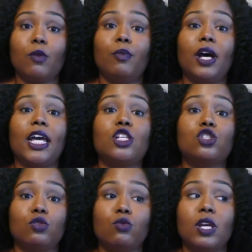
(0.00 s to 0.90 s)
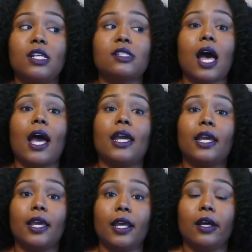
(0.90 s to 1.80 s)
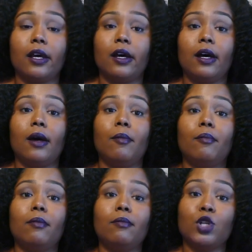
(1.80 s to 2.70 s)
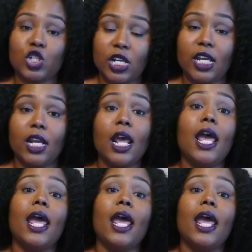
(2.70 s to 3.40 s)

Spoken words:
But as soon as I get a machine